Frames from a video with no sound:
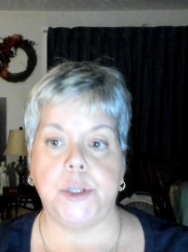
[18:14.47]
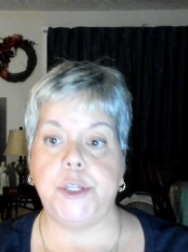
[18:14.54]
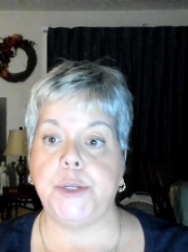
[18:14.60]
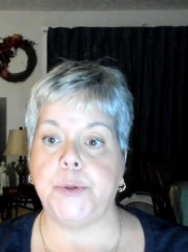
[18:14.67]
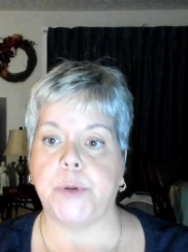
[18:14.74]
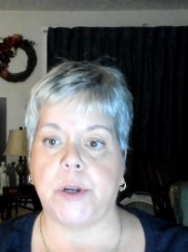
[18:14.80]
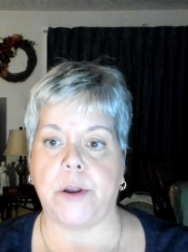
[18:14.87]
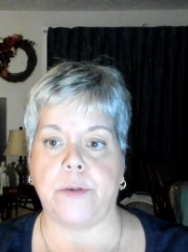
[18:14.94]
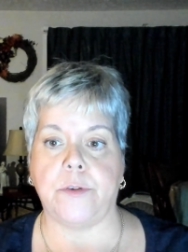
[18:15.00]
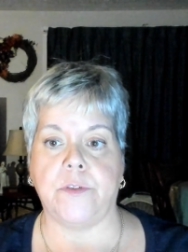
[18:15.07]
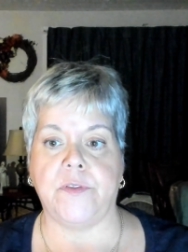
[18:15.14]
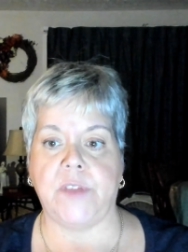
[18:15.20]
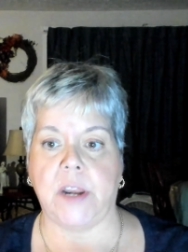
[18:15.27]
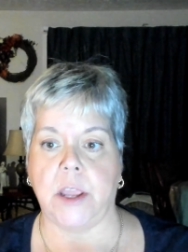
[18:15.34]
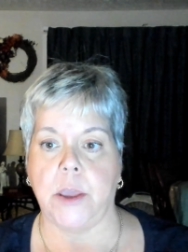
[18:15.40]
do another
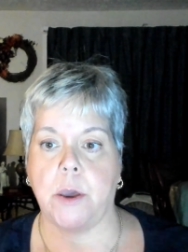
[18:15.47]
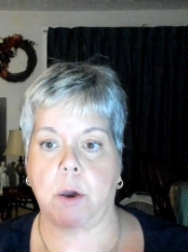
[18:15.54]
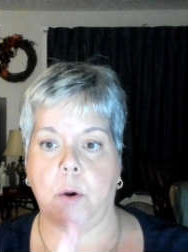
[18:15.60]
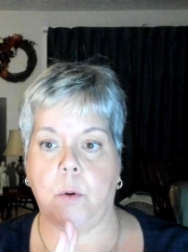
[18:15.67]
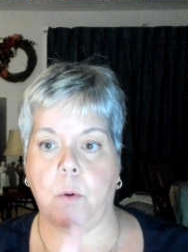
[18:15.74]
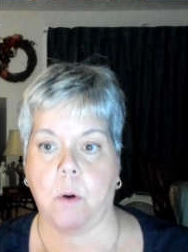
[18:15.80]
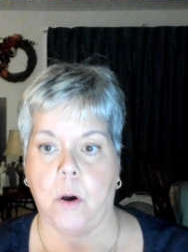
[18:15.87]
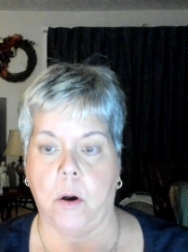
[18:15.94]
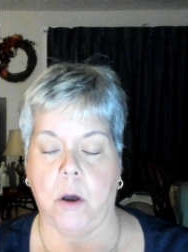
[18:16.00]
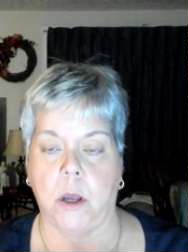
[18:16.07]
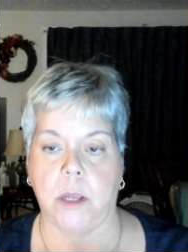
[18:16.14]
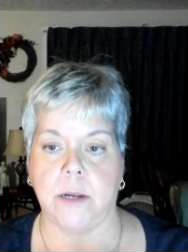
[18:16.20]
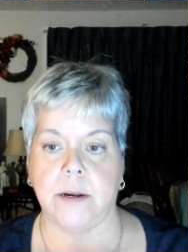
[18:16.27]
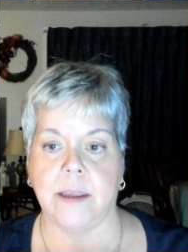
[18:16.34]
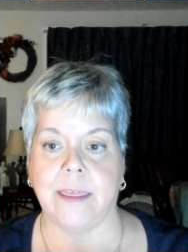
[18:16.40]
video
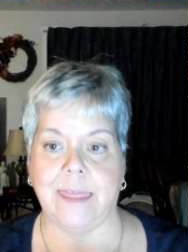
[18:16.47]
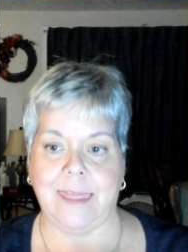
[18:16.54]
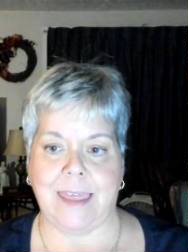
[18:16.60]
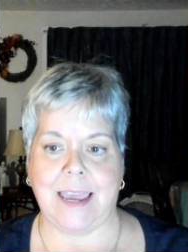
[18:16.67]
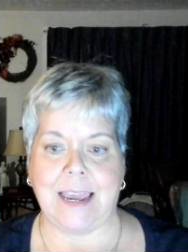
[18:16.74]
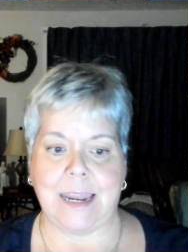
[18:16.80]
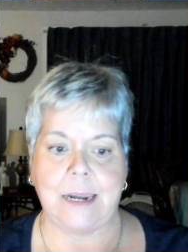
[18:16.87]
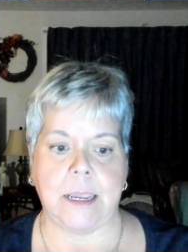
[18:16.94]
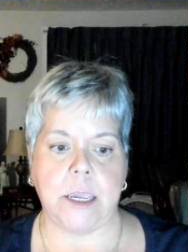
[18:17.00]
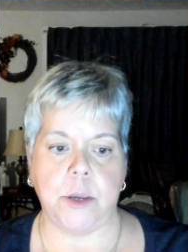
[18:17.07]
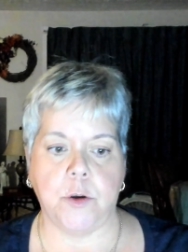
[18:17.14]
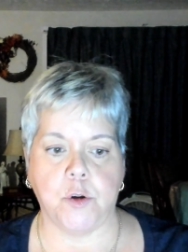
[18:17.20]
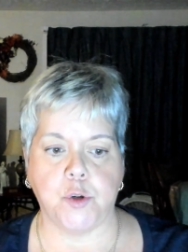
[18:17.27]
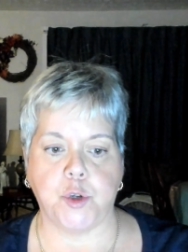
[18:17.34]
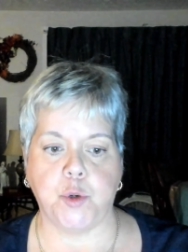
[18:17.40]
on that
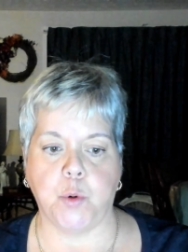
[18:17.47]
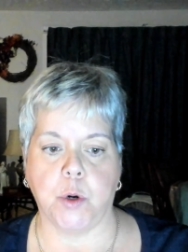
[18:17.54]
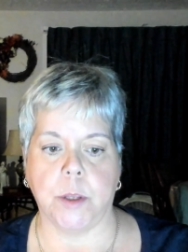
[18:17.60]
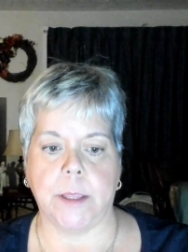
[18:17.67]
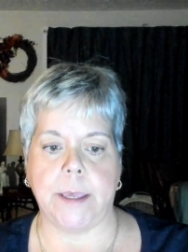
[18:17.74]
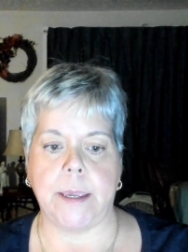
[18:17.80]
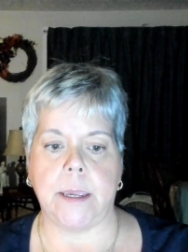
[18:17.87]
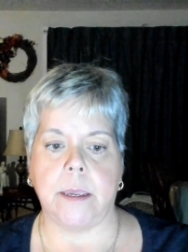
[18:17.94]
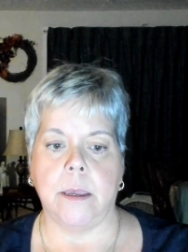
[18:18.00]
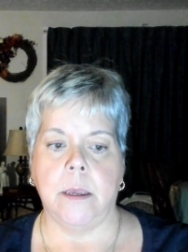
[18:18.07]
here shortly.